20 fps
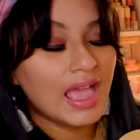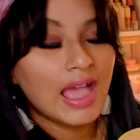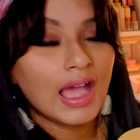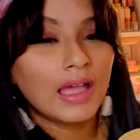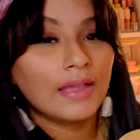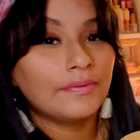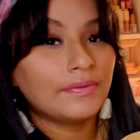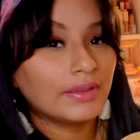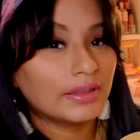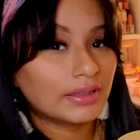
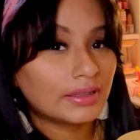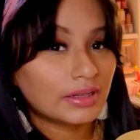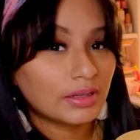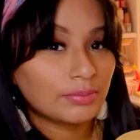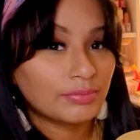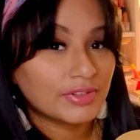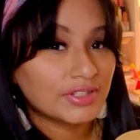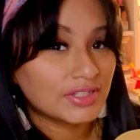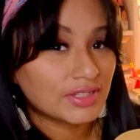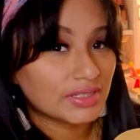I fill it
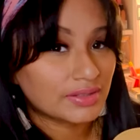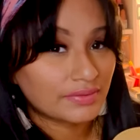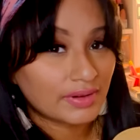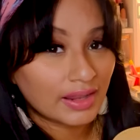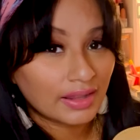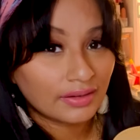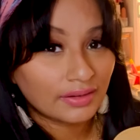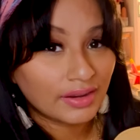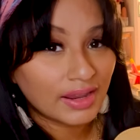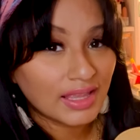up with just
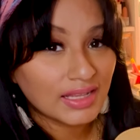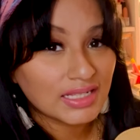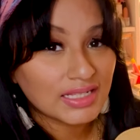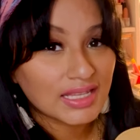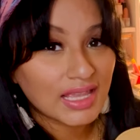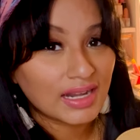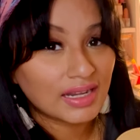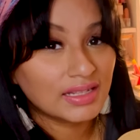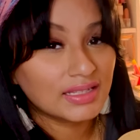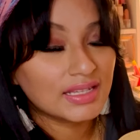regular hand
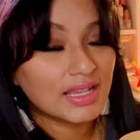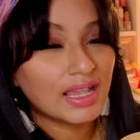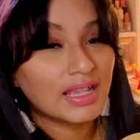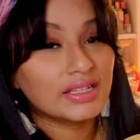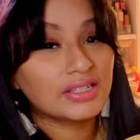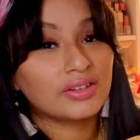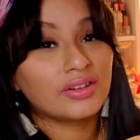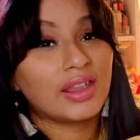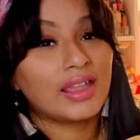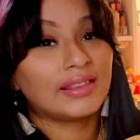
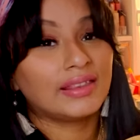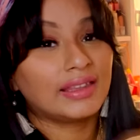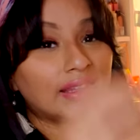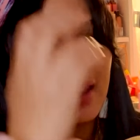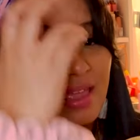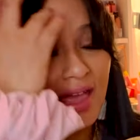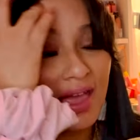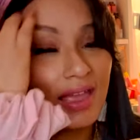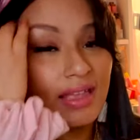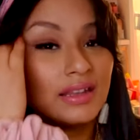sanitizer, and then
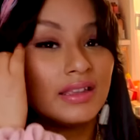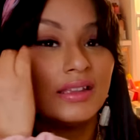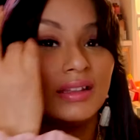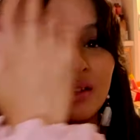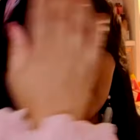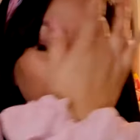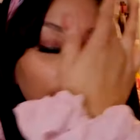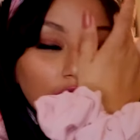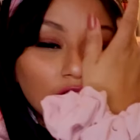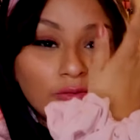I add a
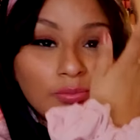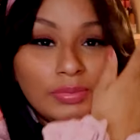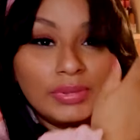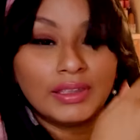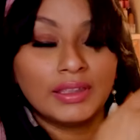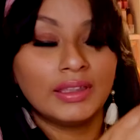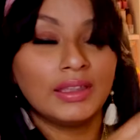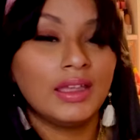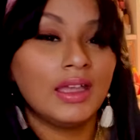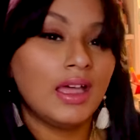little
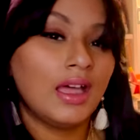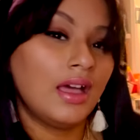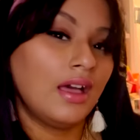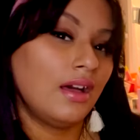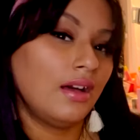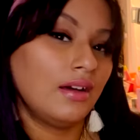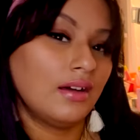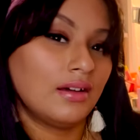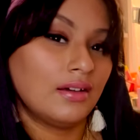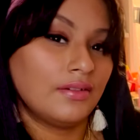bit
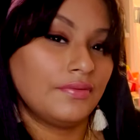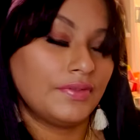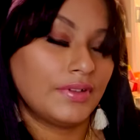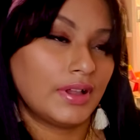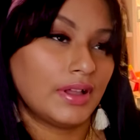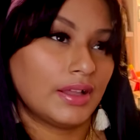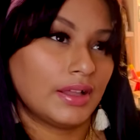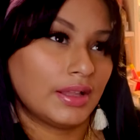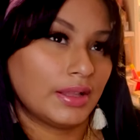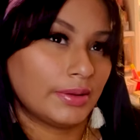of
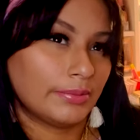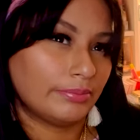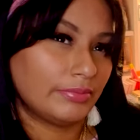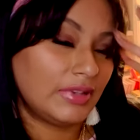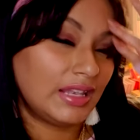um,